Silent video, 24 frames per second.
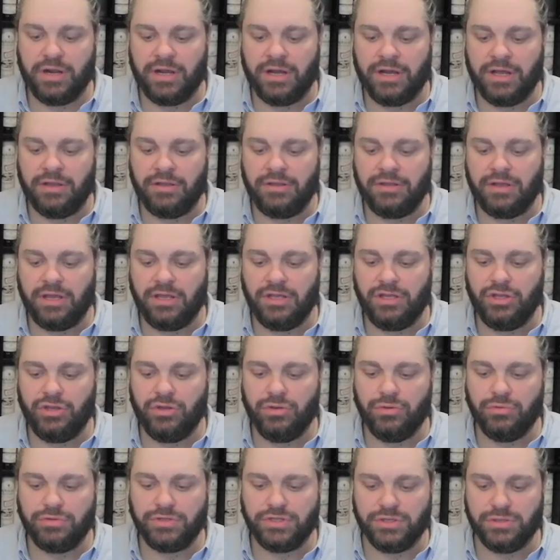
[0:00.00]
on
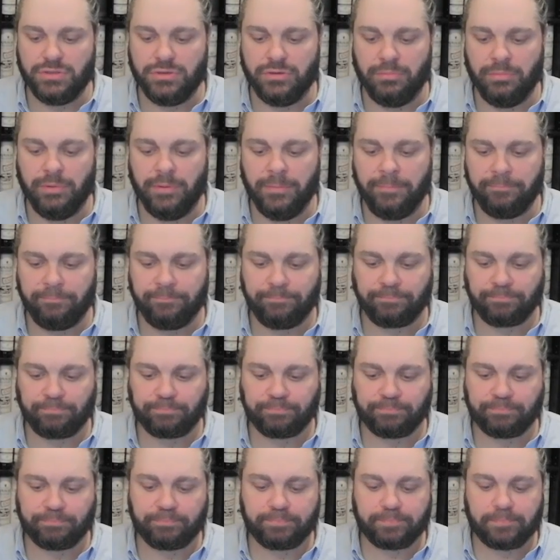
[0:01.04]
YouTube.
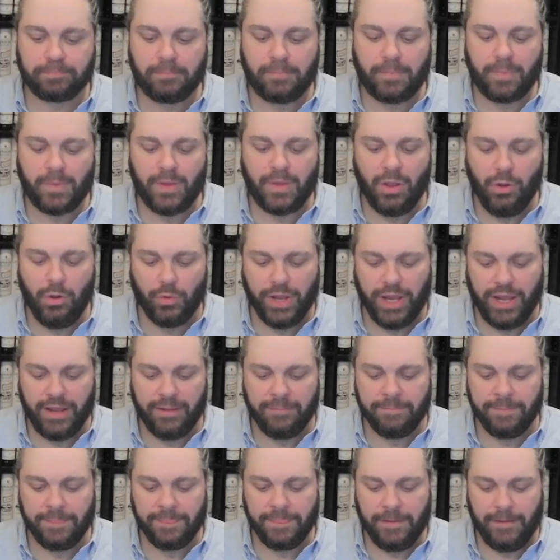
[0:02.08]
Okay.
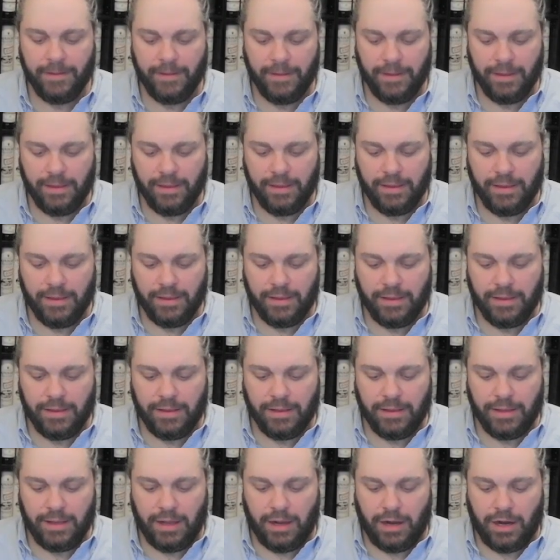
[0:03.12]

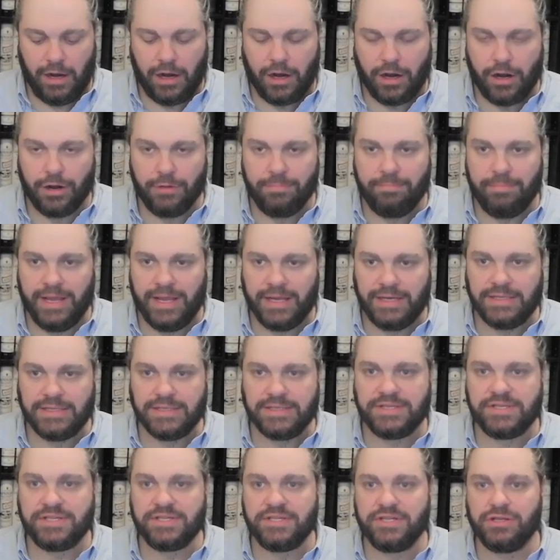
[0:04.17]
Ardbeg
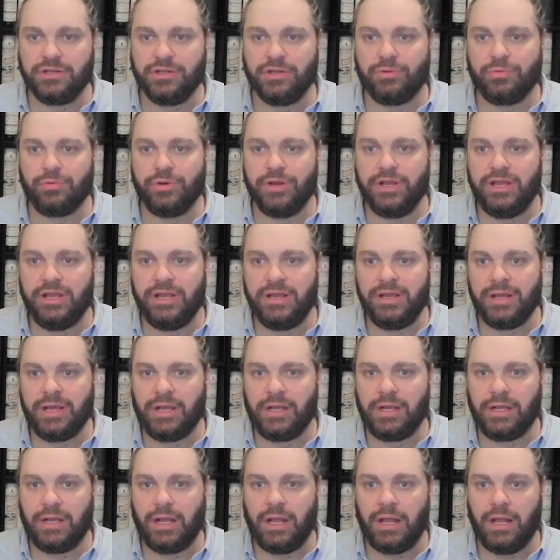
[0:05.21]
Distillery,
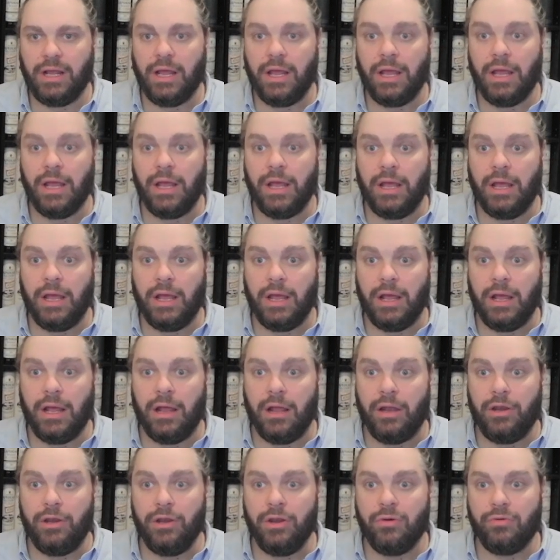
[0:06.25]

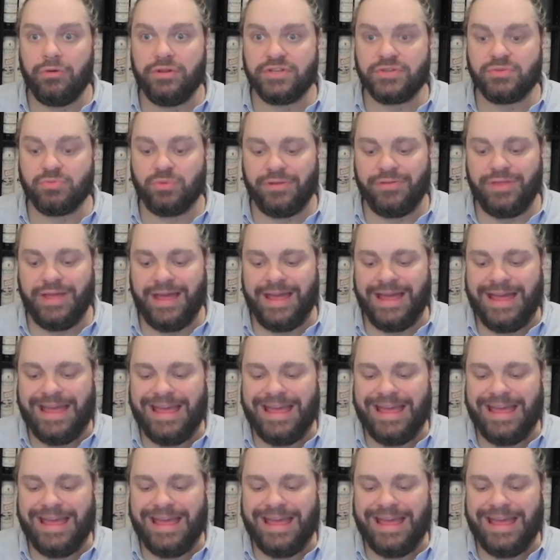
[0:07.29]
known as one of the